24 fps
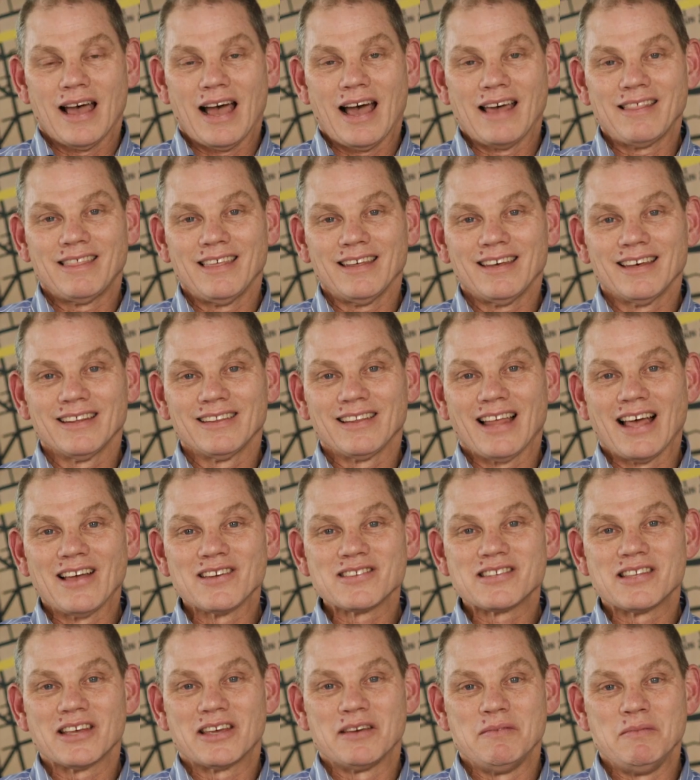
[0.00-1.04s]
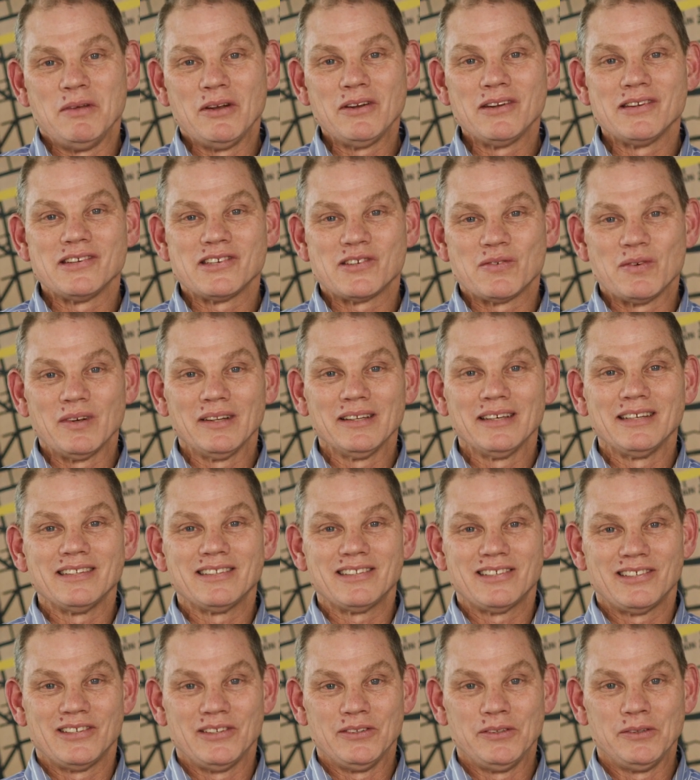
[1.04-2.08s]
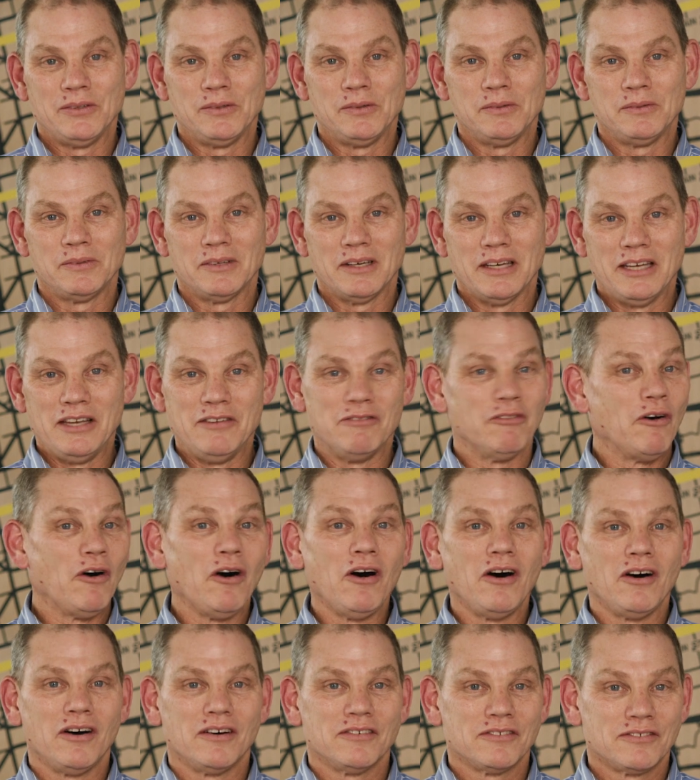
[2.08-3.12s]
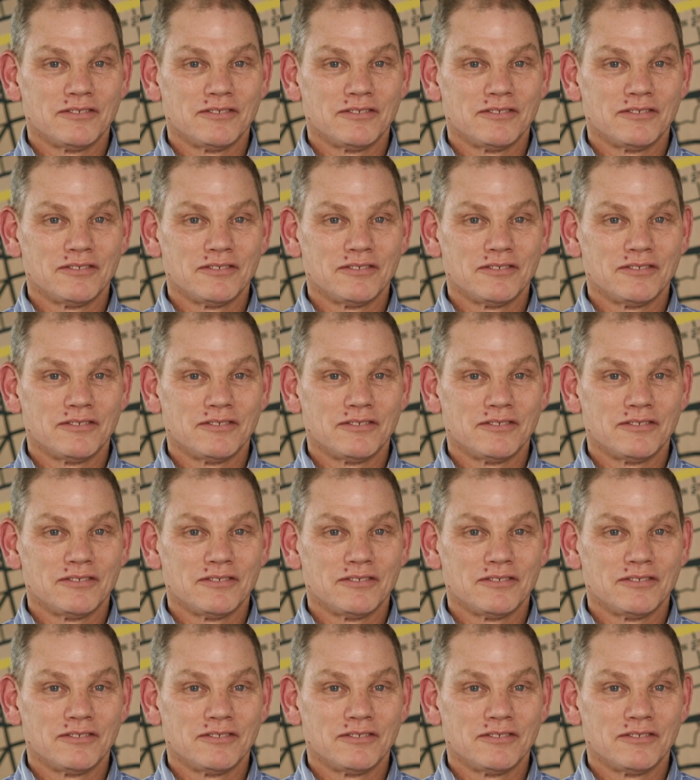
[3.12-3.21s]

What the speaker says: I think it allows the communities really to evolve